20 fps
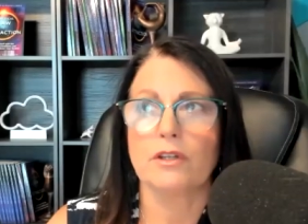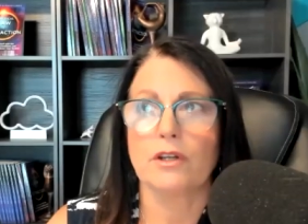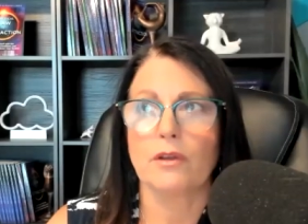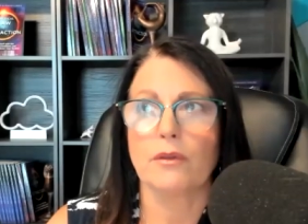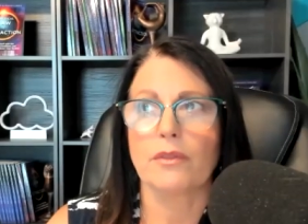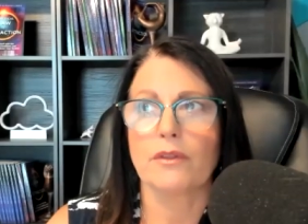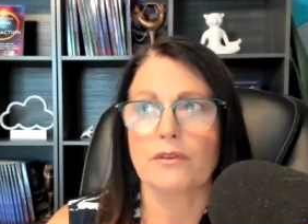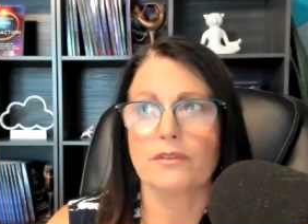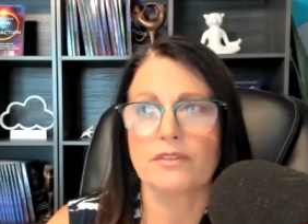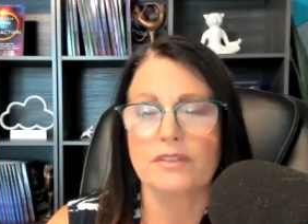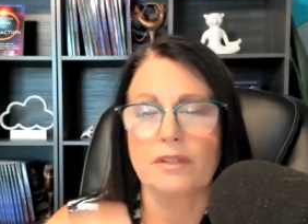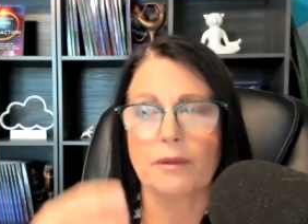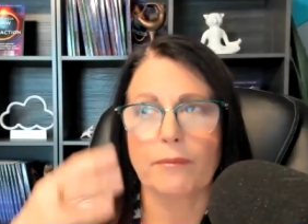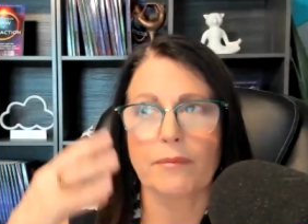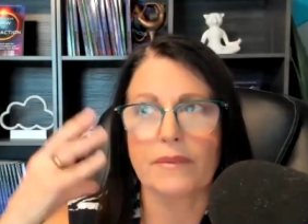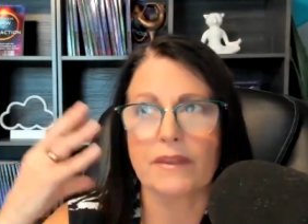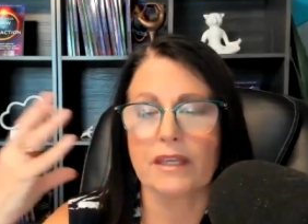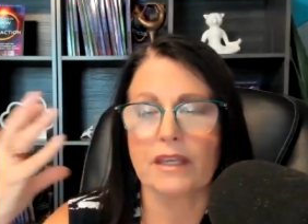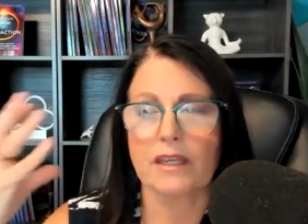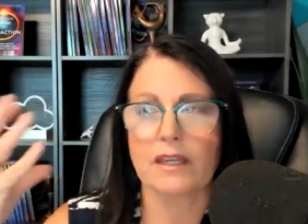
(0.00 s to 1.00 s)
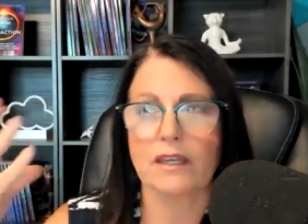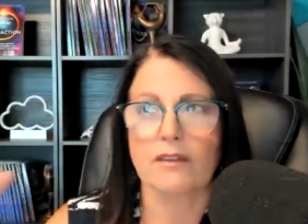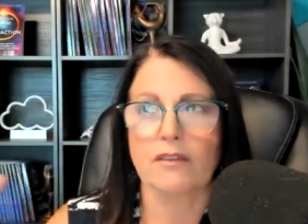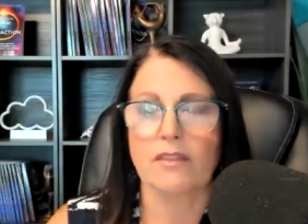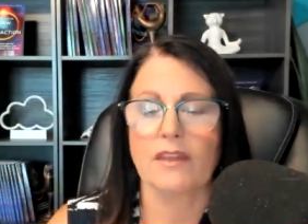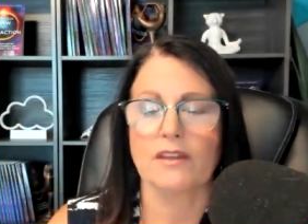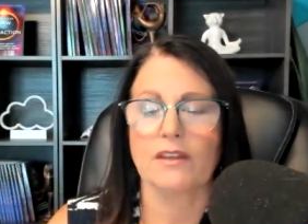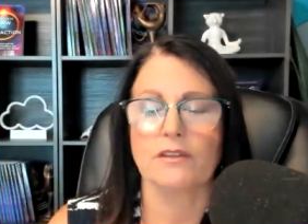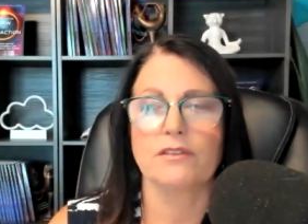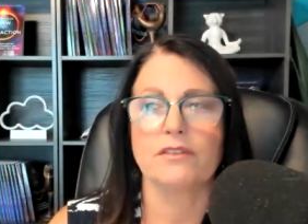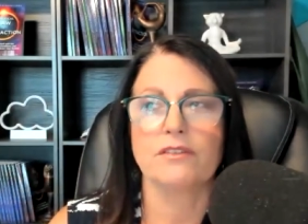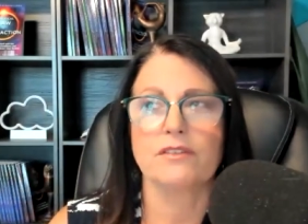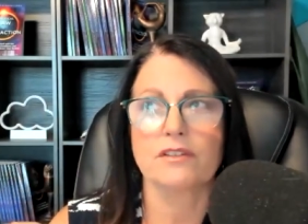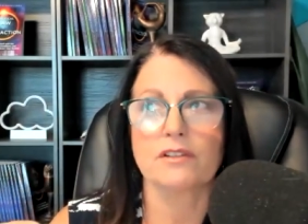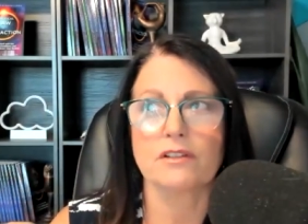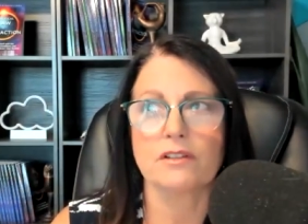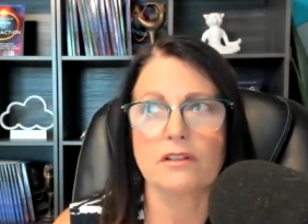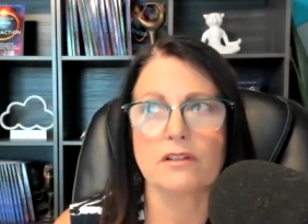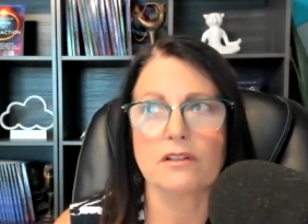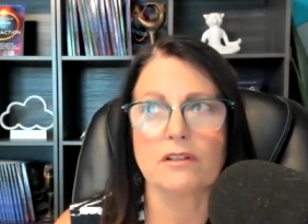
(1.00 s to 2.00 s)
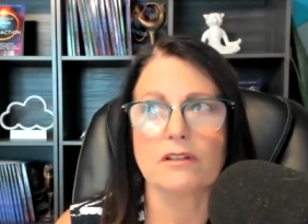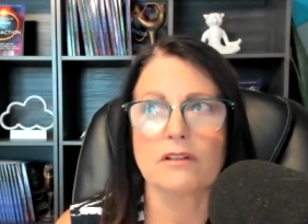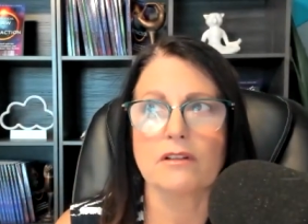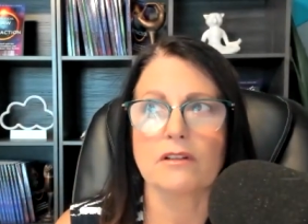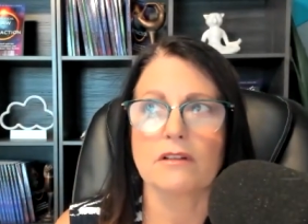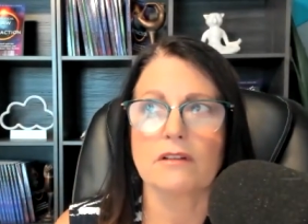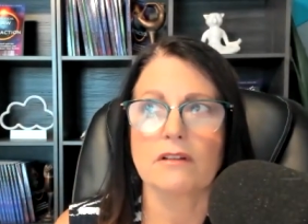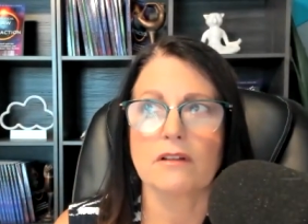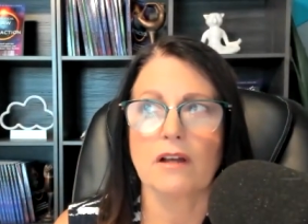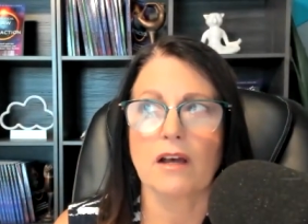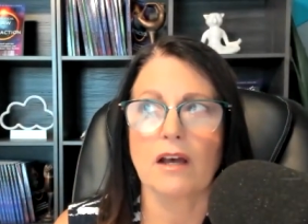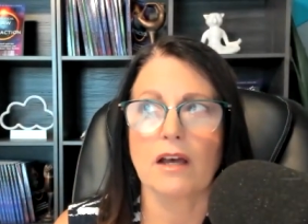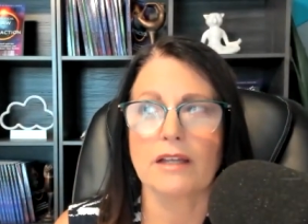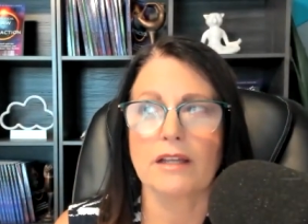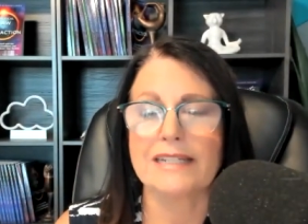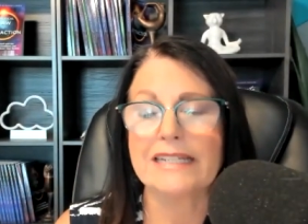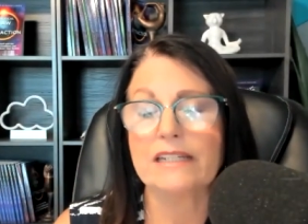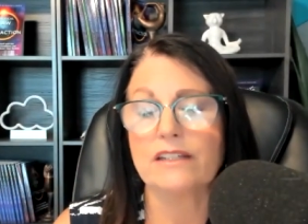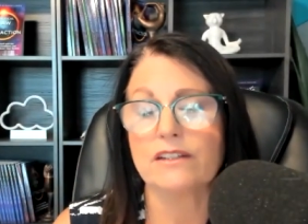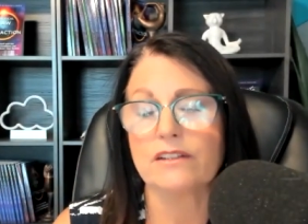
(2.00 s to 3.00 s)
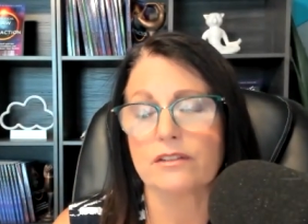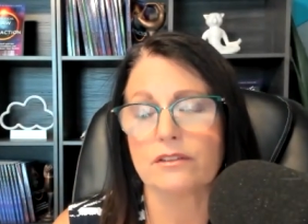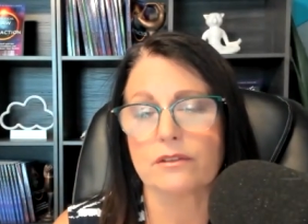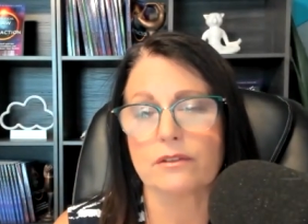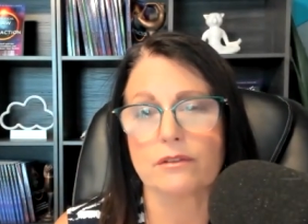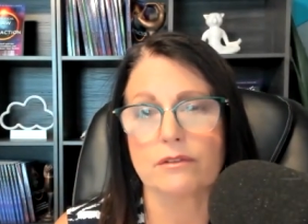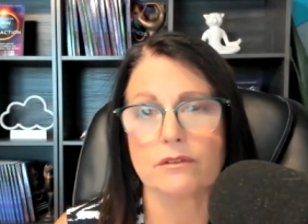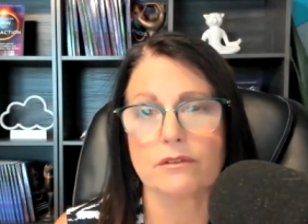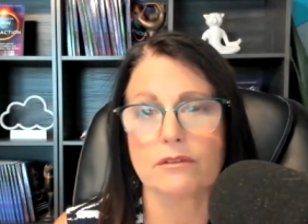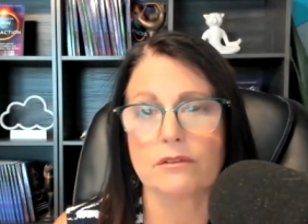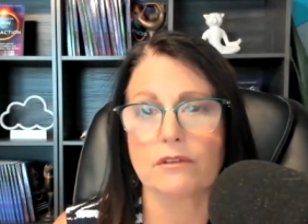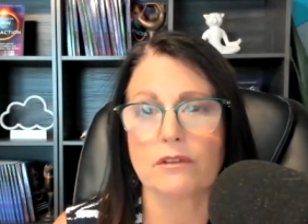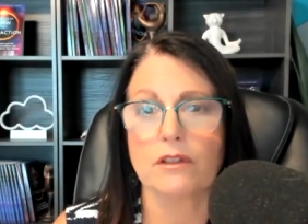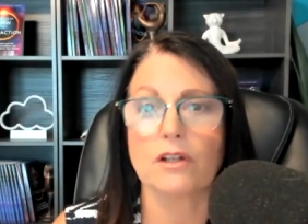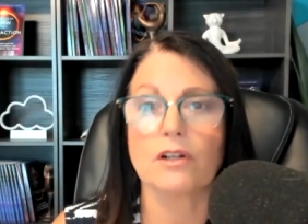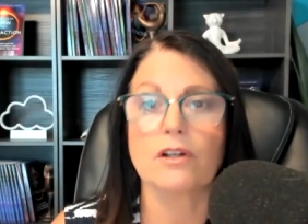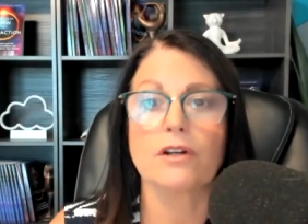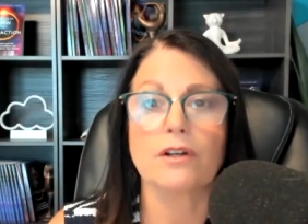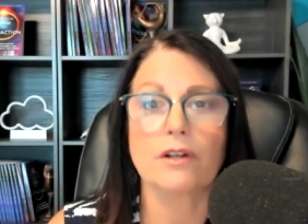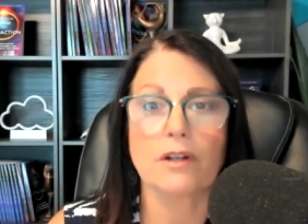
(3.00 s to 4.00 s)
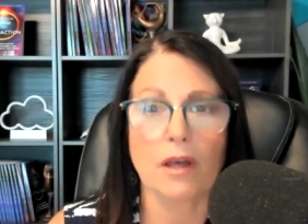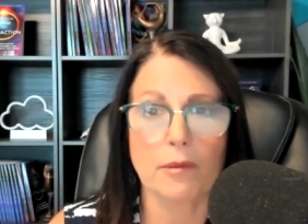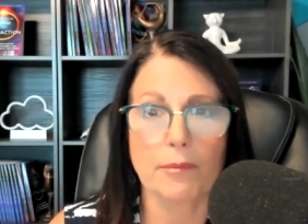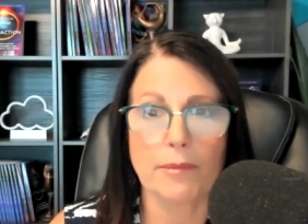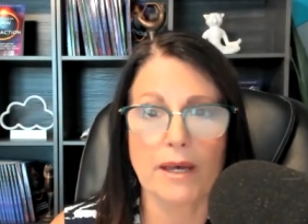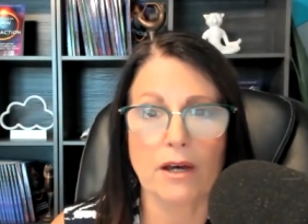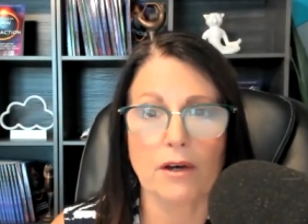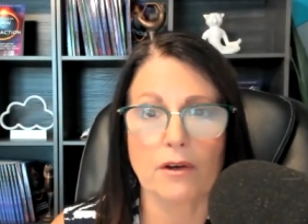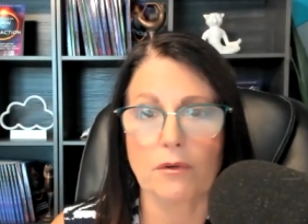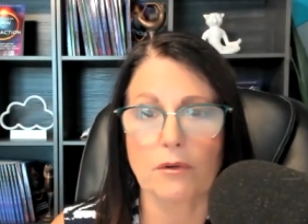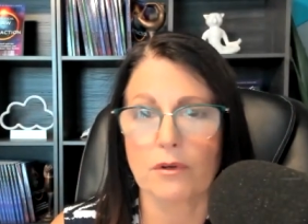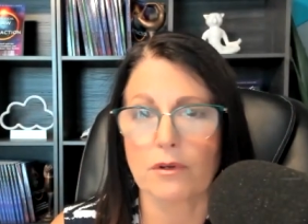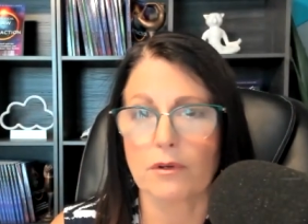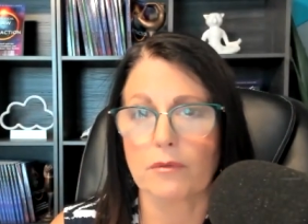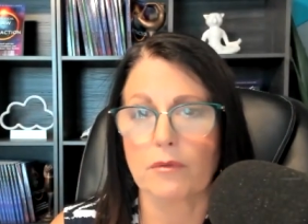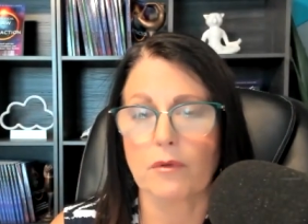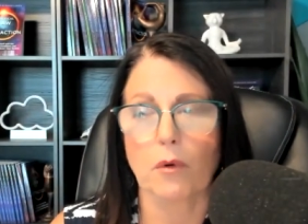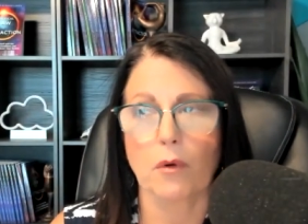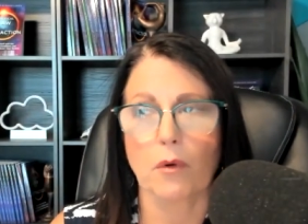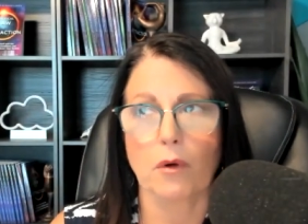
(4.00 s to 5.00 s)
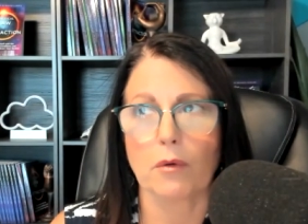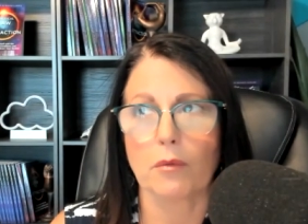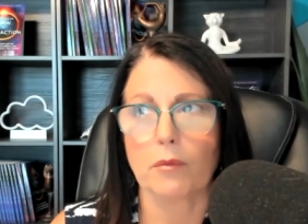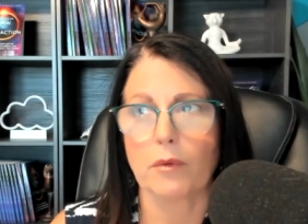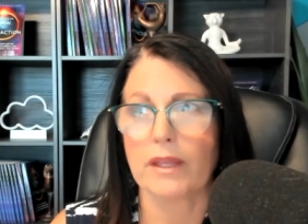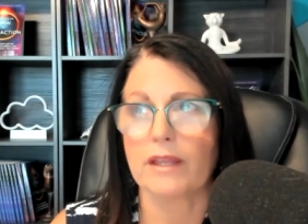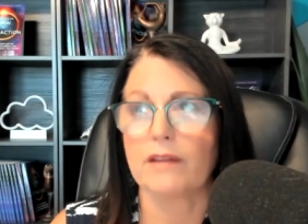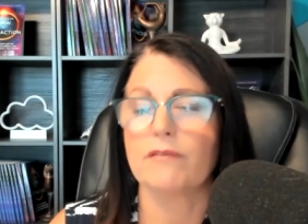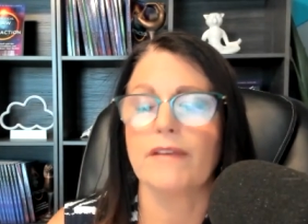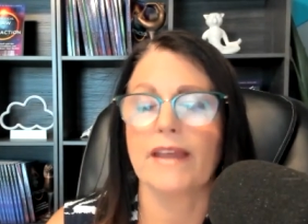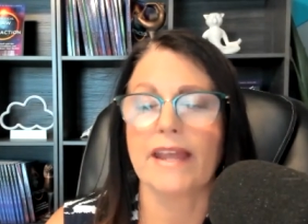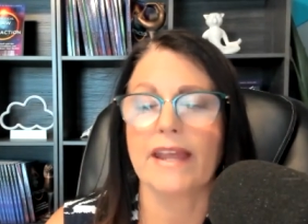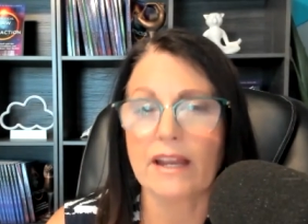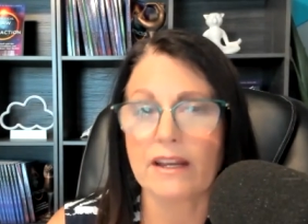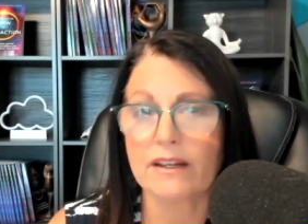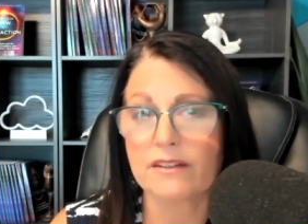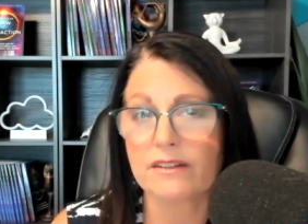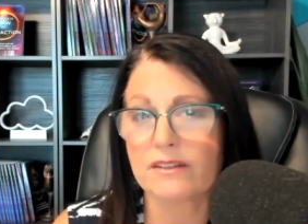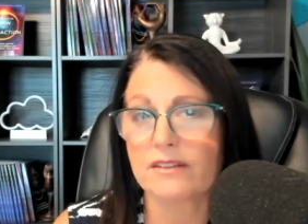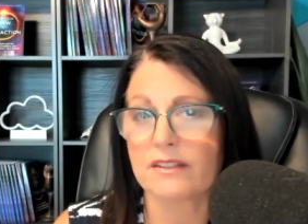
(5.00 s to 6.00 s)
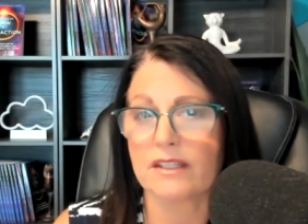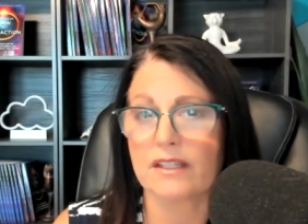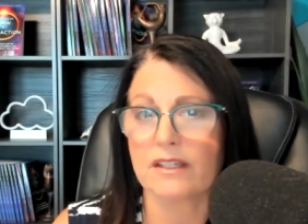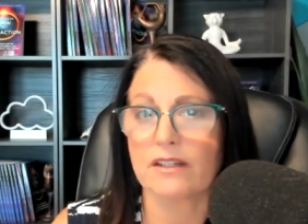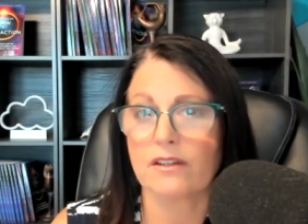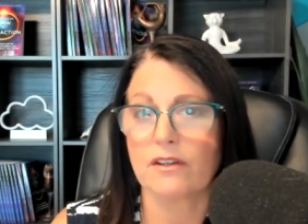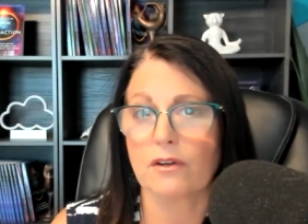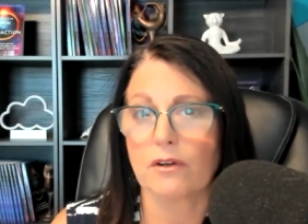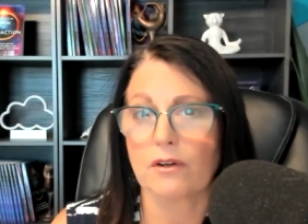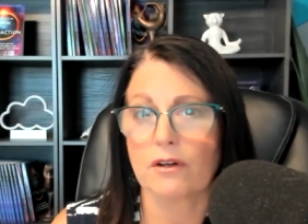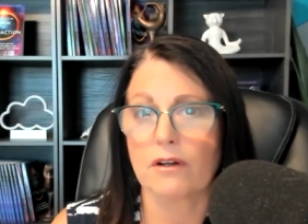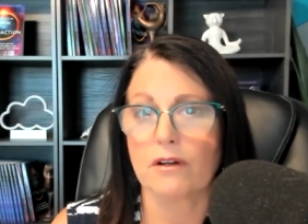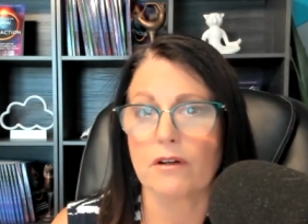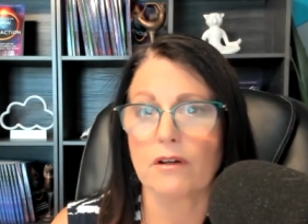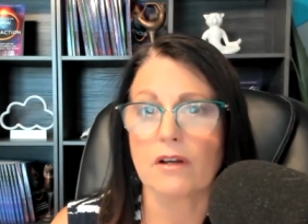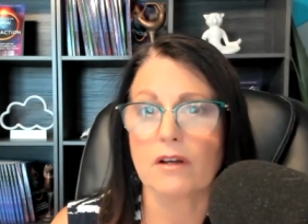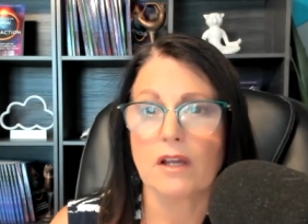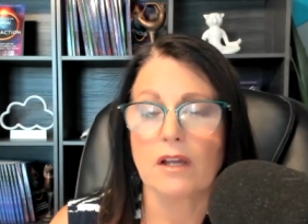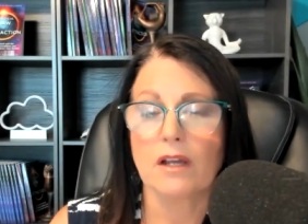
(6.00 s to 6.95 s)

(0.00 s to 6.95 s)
you know there's something that you still uh, need to learn about or or advance in your